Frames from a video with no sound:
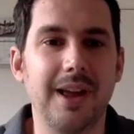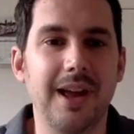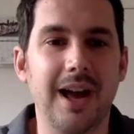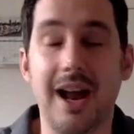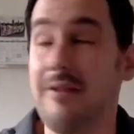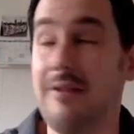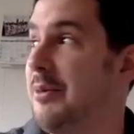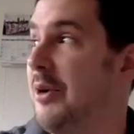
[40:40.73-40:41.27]

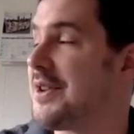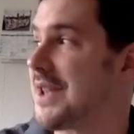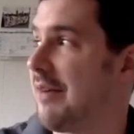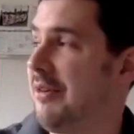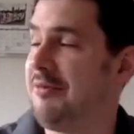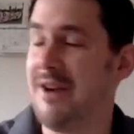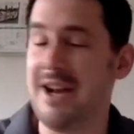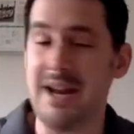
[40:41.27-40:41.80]
And I have to be honest, I
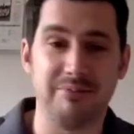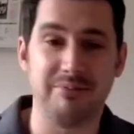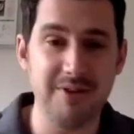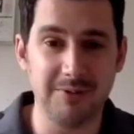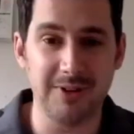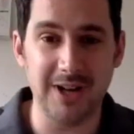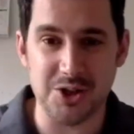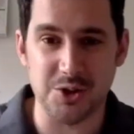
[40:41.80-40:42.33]
felt really
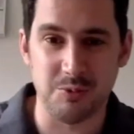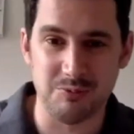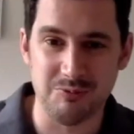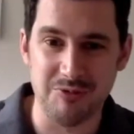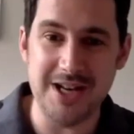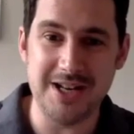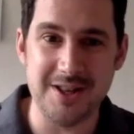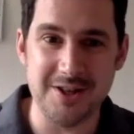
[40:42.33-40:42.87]
privileged
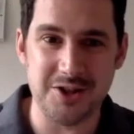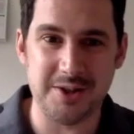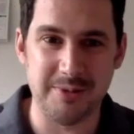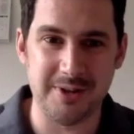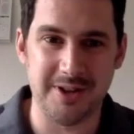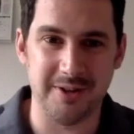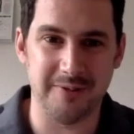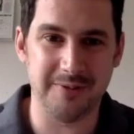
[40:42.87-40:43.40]
reading some
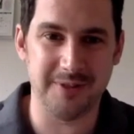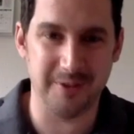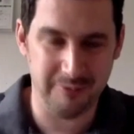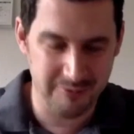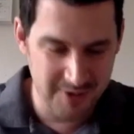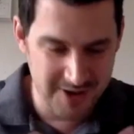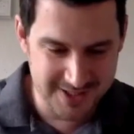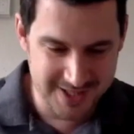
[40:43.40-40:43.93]
of the
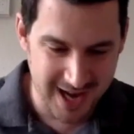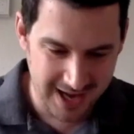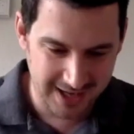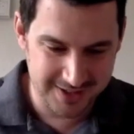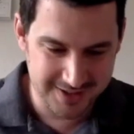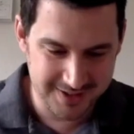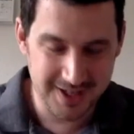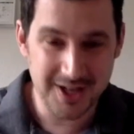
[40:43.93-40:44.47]
free
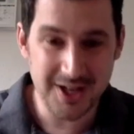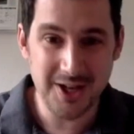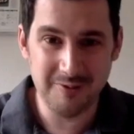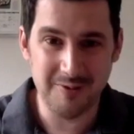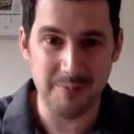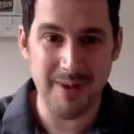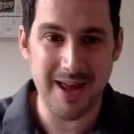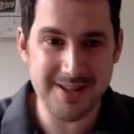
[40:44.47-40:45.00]
text
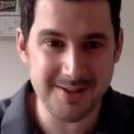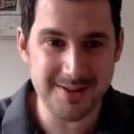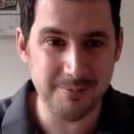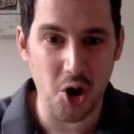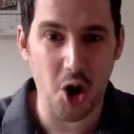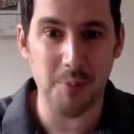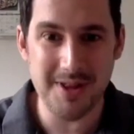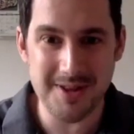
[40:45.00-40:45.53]

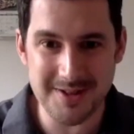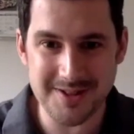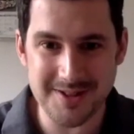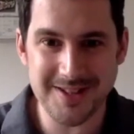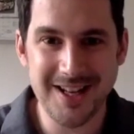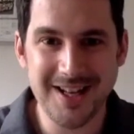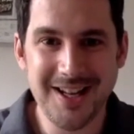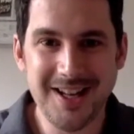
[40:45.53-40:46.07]
verbatim
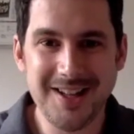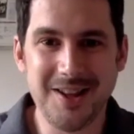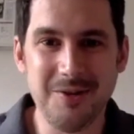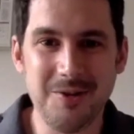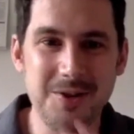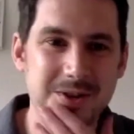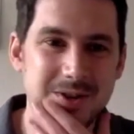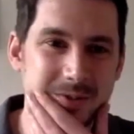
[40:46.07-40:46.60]
comments.
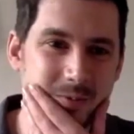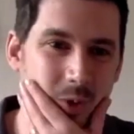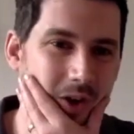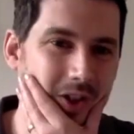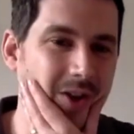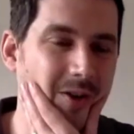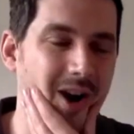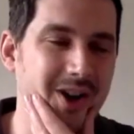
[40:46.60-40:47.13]
There was
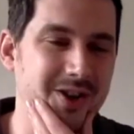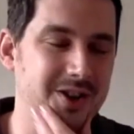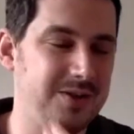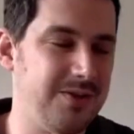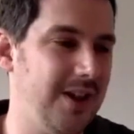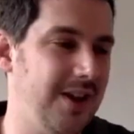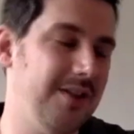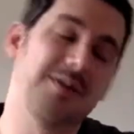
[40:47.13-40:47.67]
one of the questions
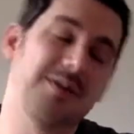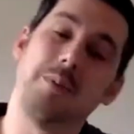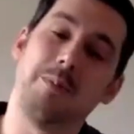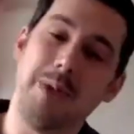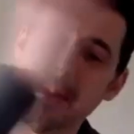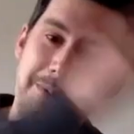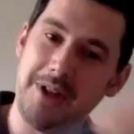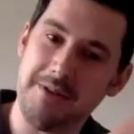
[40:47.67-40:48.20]
for the
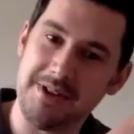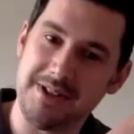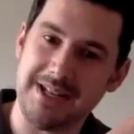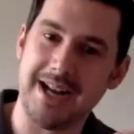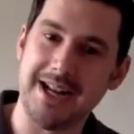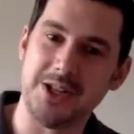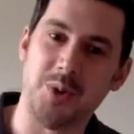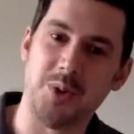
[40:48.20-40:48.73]
people that
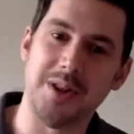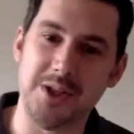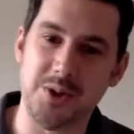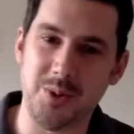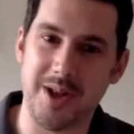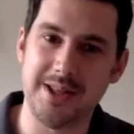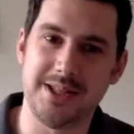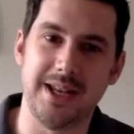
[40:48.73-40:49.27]
retired in
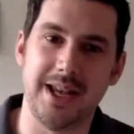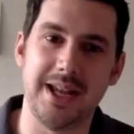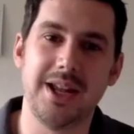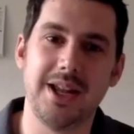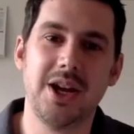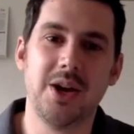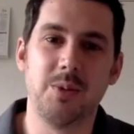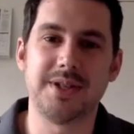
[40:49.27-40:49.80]
2020.
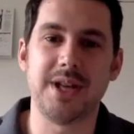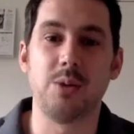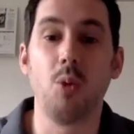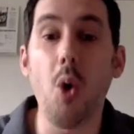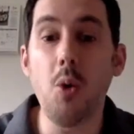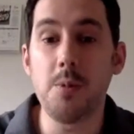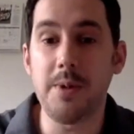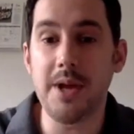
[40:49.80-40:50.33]
We said,
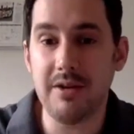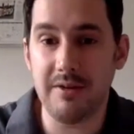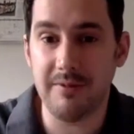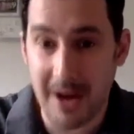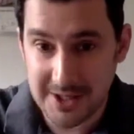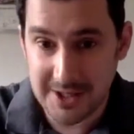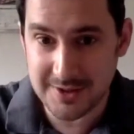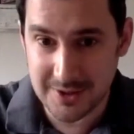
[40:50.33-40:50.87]
what would be your
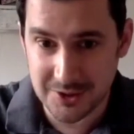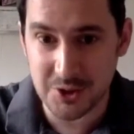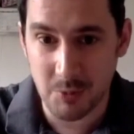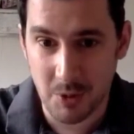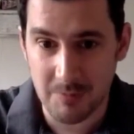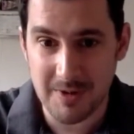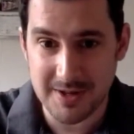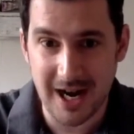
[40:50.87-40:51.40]
advice to
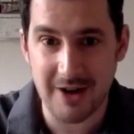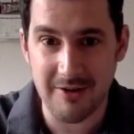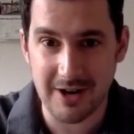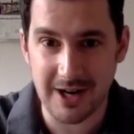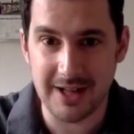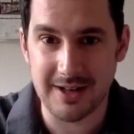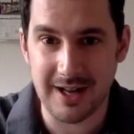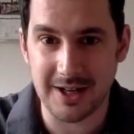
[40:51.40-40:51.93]
someone
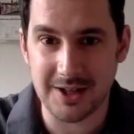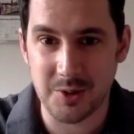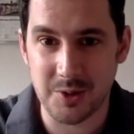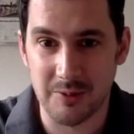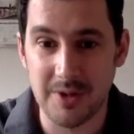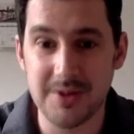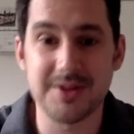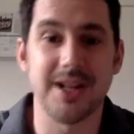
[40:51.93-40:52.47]
retiring in the next
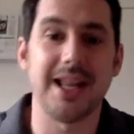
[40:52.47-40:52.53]
12 months?